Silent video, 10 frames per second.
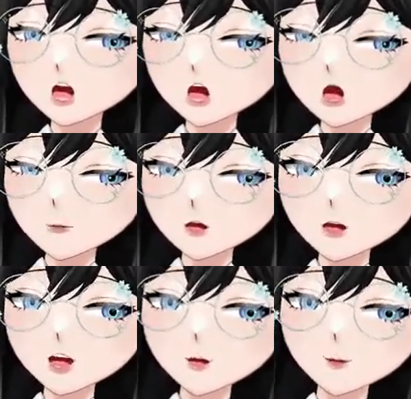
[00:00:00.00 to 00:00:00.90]
Okay.
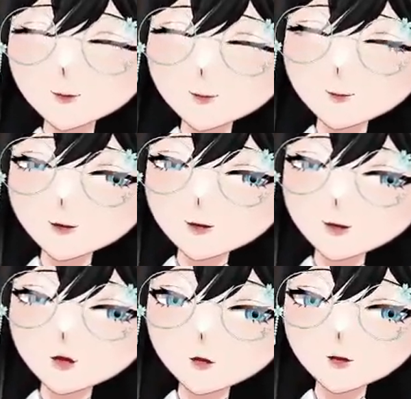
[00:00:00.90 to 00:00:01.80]

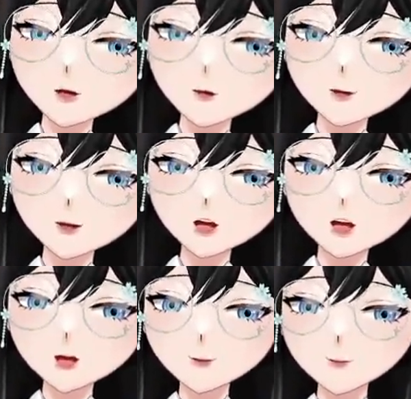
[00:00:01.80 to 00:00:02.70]
Chromosomes
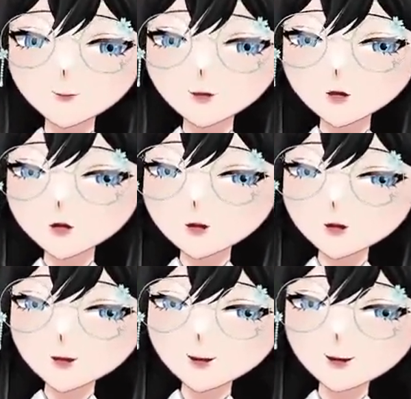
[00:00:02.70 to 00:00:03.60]
in eukaryotic
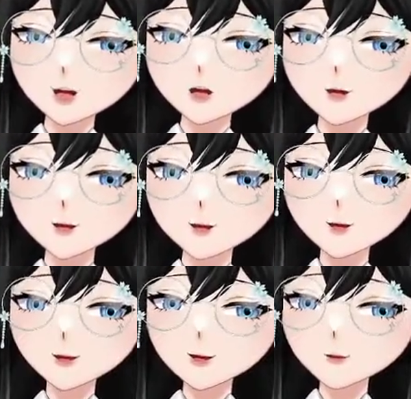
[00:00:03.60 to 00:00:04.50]
cells
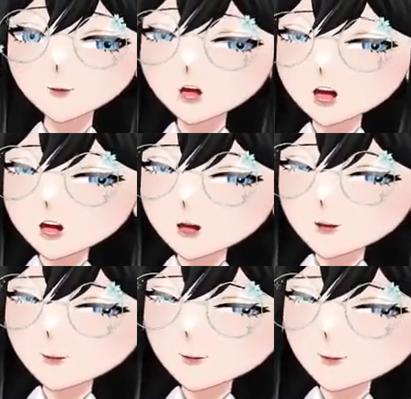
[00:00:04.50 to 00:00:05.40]
display
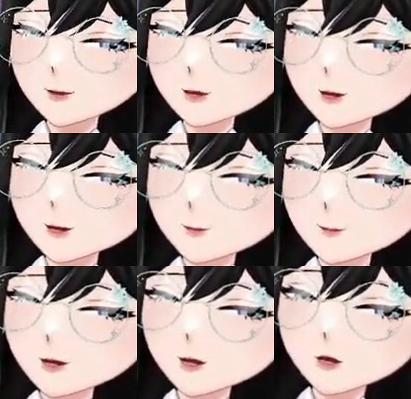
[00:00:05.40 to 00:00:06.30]

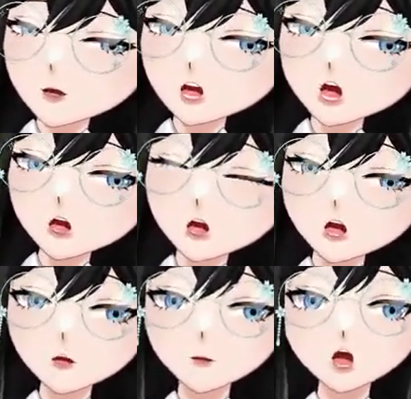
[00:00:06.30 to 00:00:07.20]
different structural
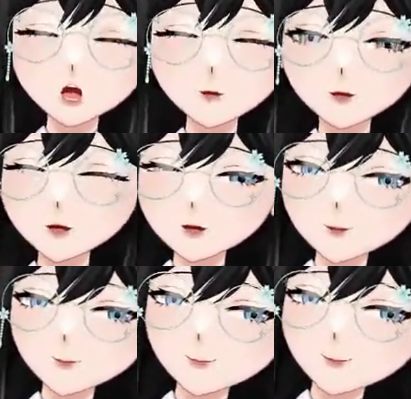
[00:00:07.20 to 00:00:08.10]
forms,
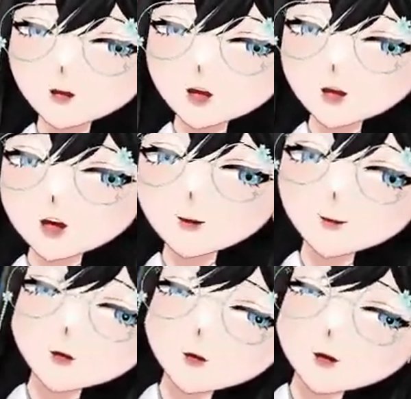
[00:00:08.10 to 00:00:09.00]
and that
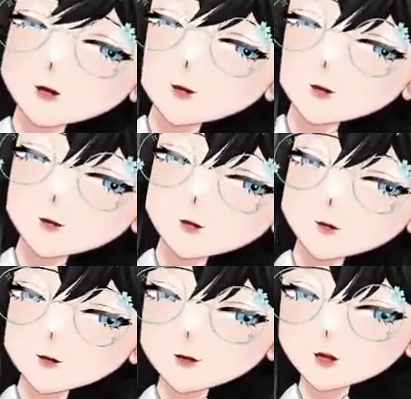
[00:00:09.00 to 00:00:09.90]
depends
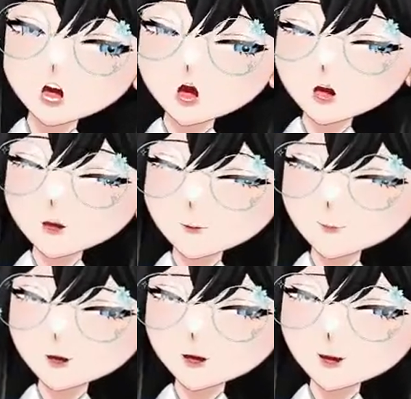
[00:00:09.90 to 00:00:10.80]
on
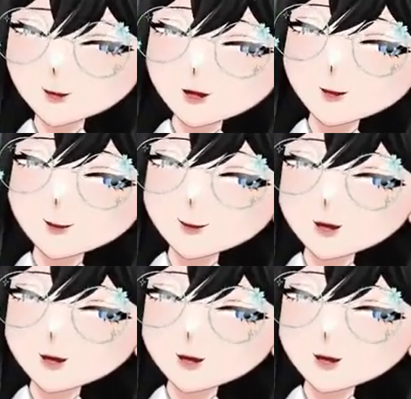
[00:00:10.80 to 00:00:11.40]
the cell state.